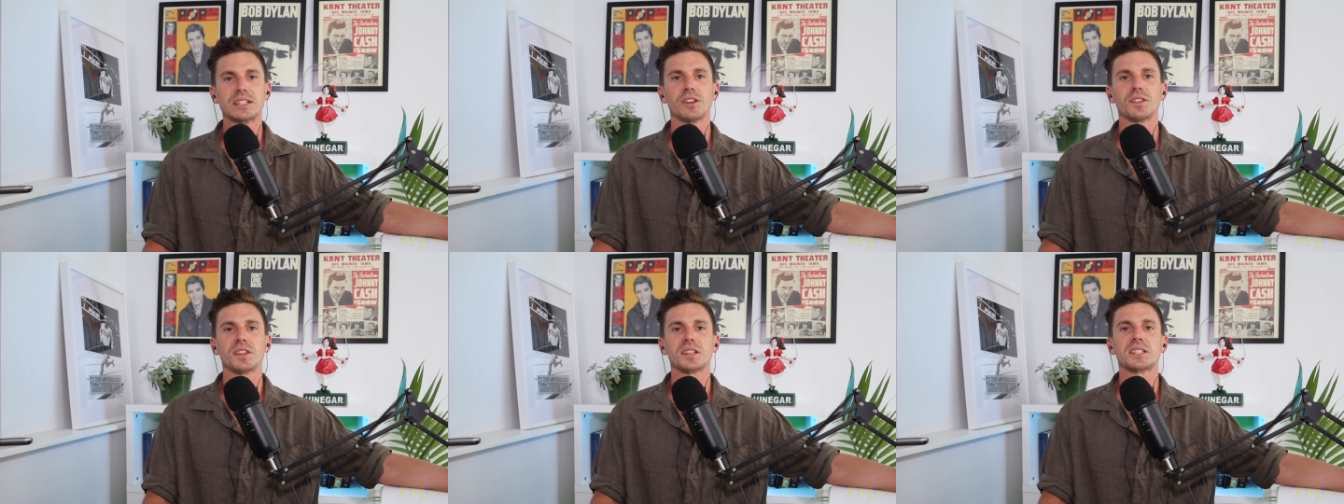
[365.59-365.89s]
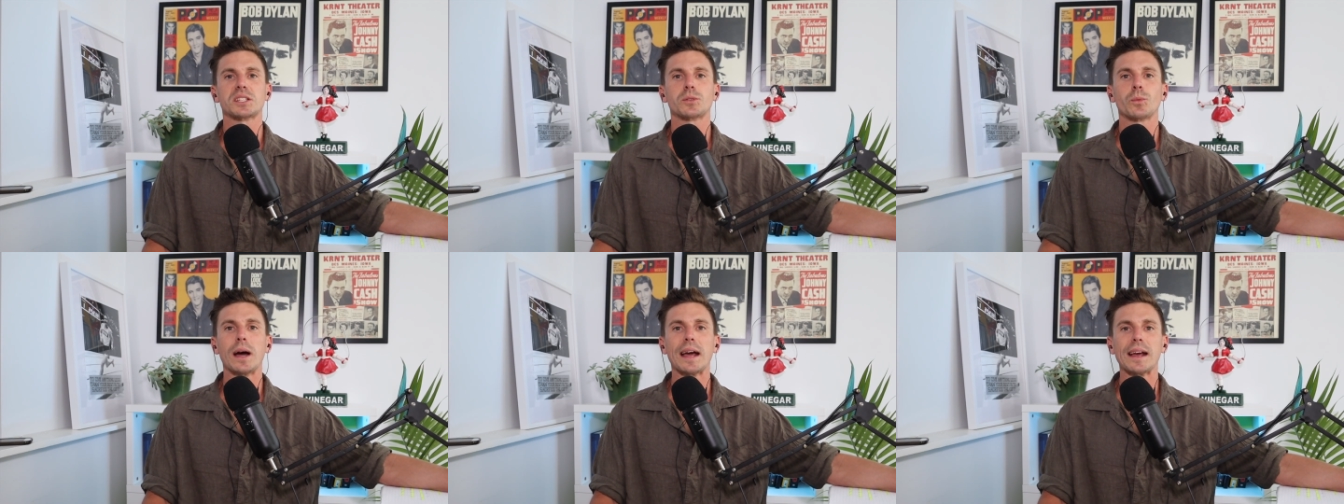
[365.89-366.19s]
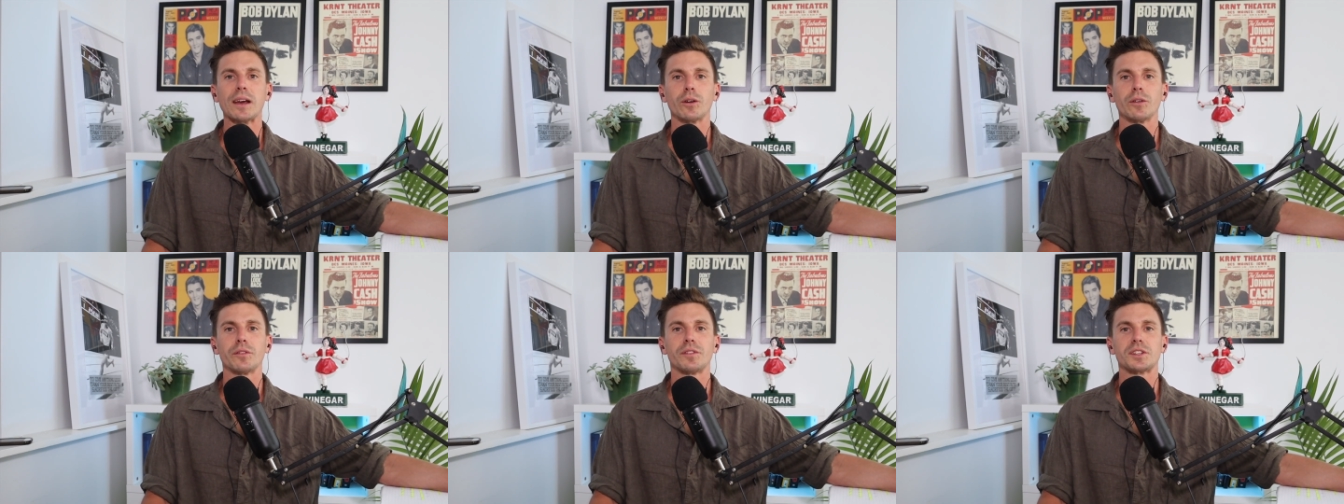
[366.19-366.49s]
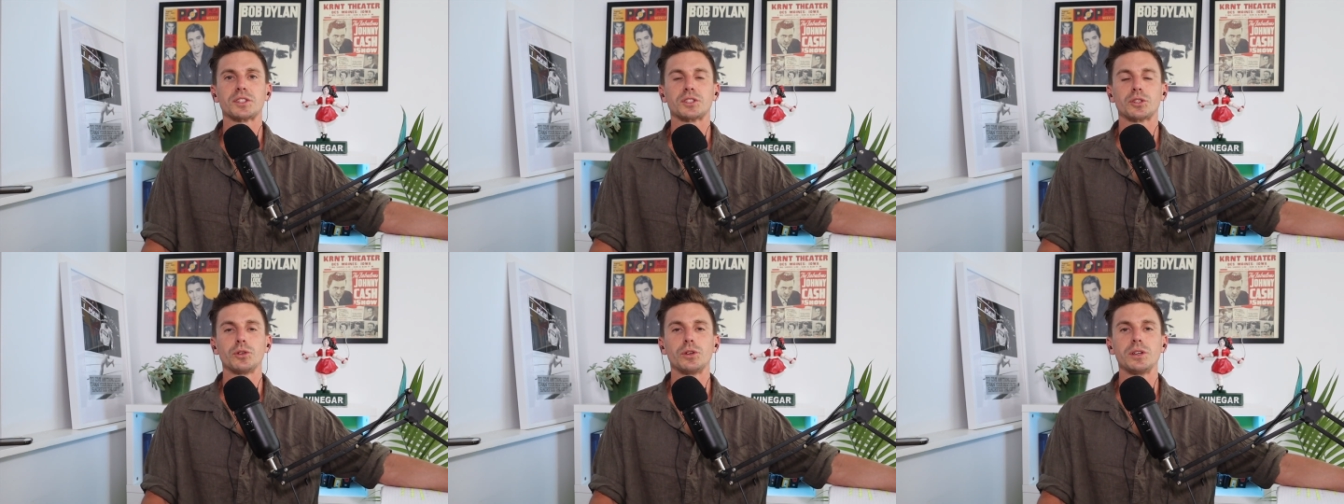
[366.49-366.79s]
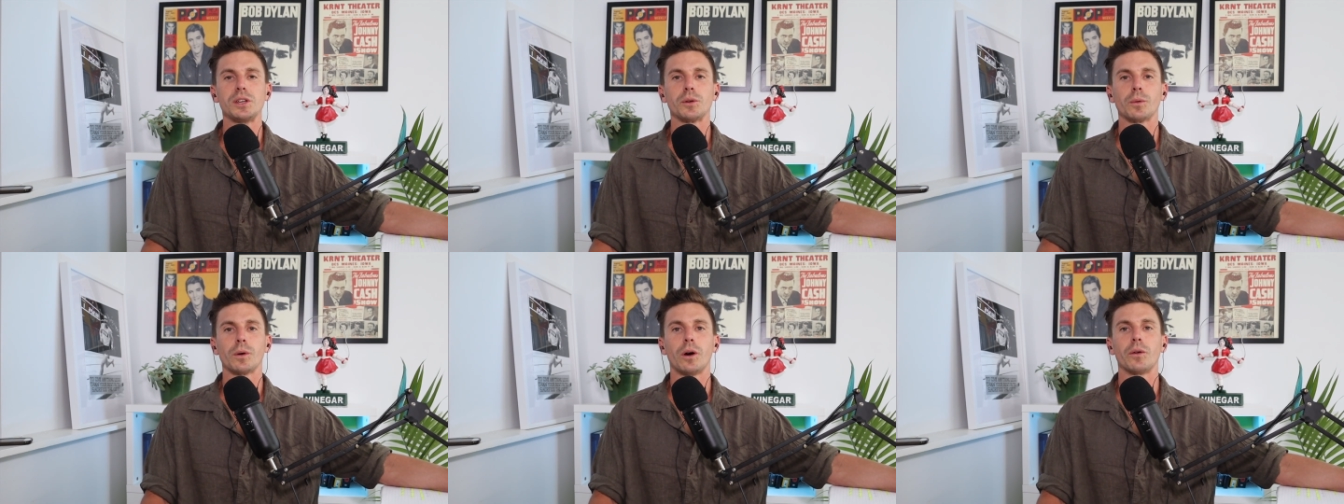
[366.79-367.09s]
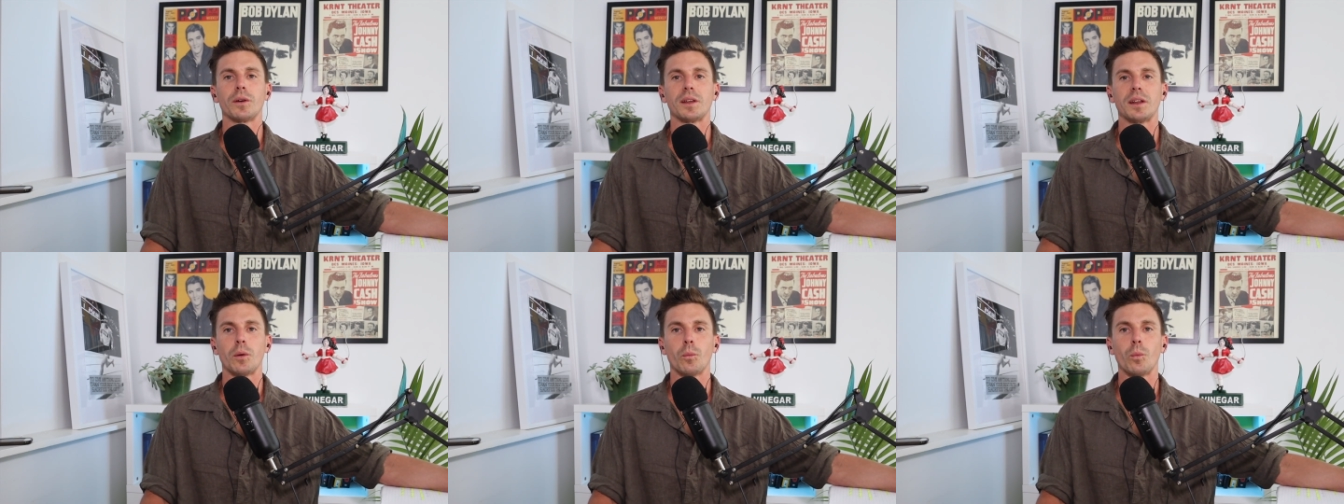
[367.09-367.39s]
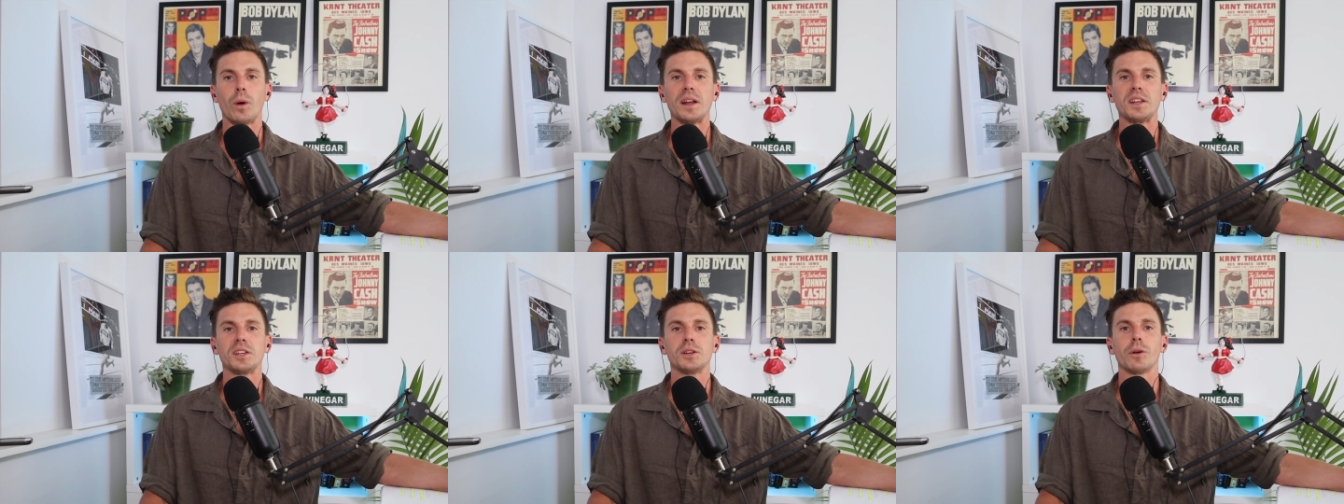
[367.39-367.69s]
got the swagger of a two year old in a
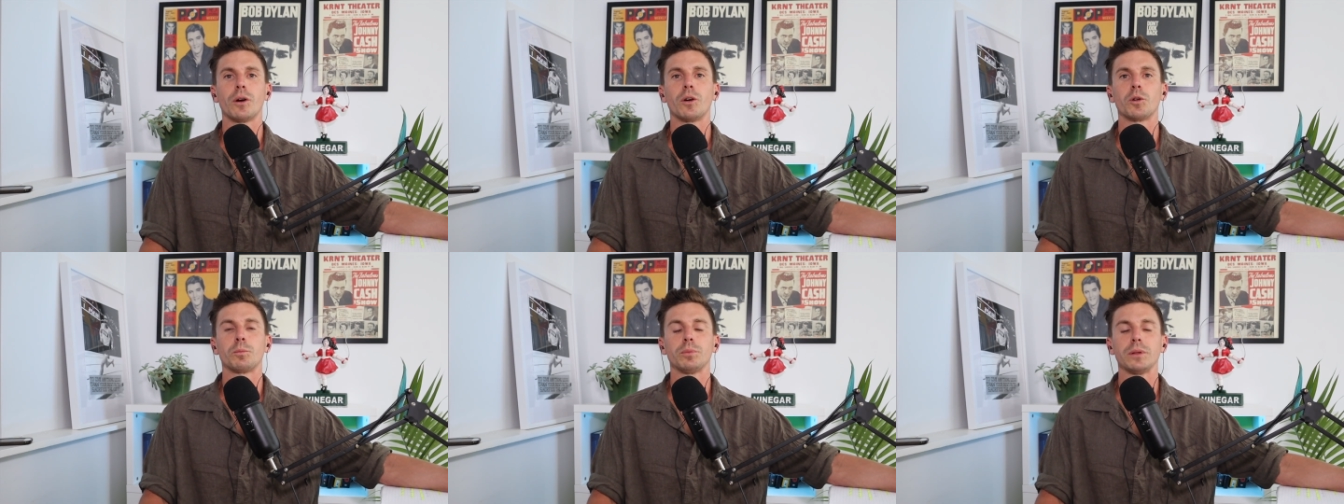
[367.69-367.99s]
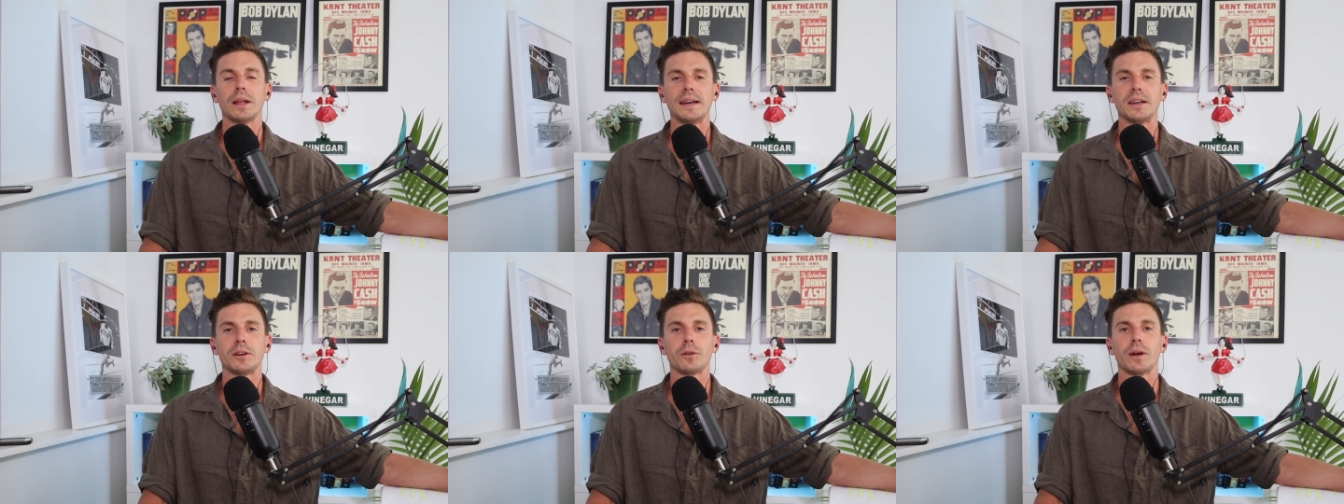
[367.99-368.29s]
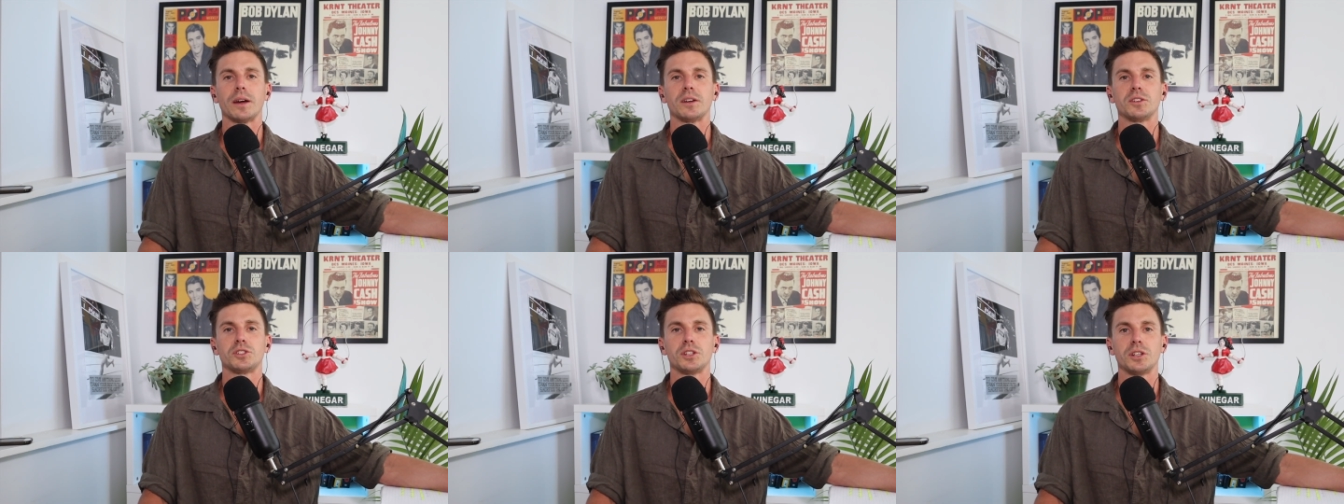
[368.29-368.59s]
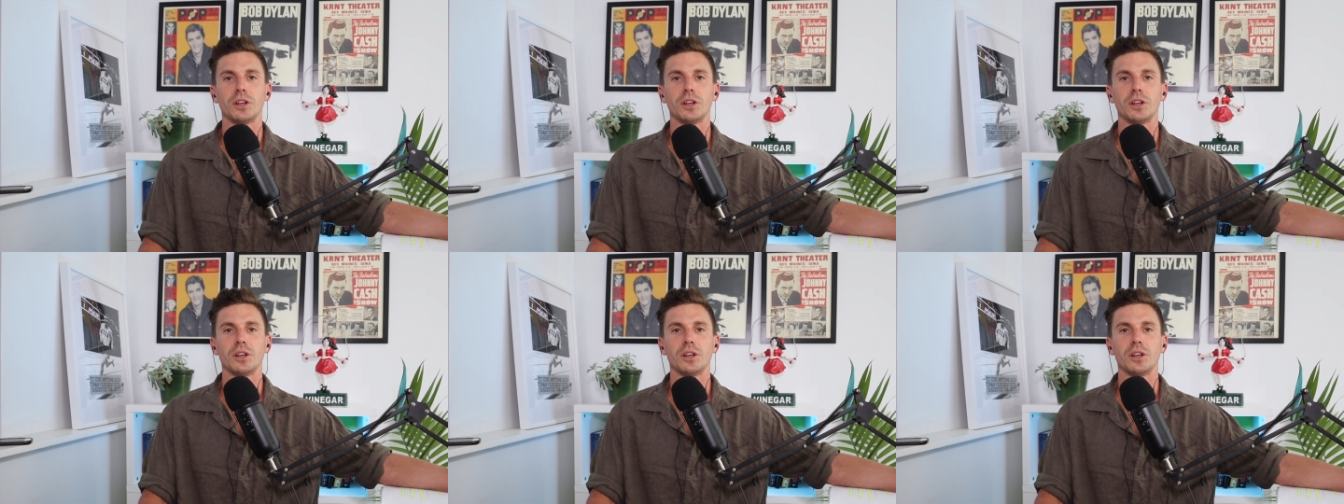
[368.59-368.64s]
one year old playground.